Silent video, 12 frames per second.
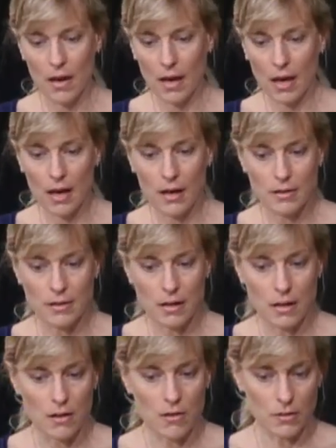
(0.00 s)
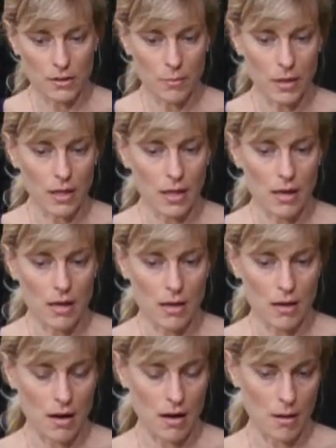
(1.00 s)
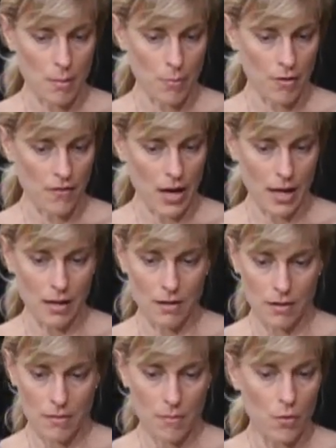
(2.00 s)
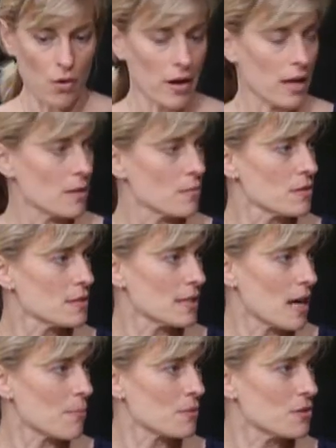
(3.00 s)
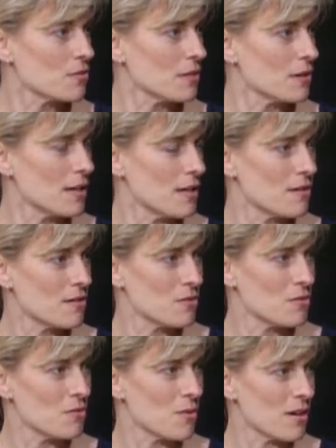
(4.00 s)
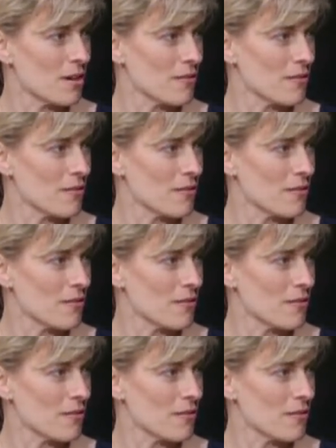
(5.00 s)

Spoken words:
and ultimately provide more animals an opportunity to